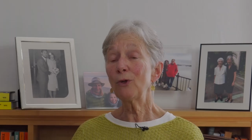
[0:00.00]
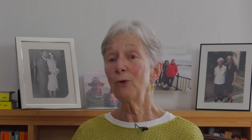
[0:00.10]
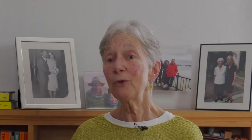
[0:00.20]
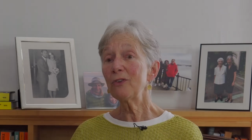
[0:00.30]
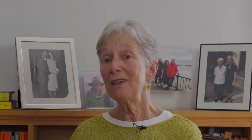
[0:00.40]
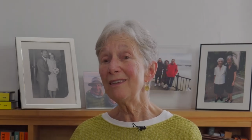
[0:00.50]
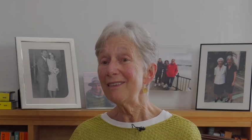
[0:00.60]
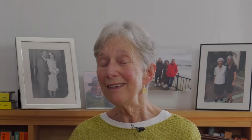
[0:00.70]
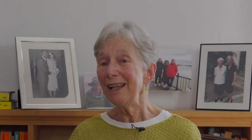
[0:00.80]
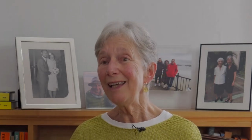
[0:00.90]
of course,
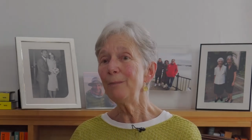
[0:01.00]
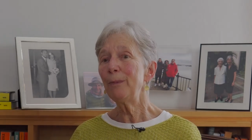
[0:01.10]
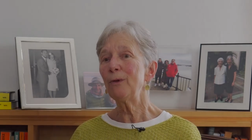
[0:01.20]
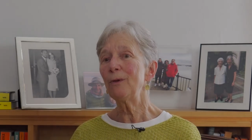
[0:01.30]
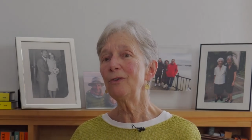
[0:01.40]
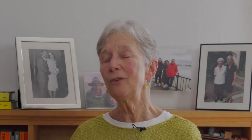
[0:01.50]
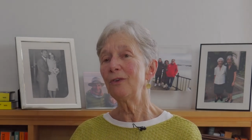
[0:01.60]
it's enabled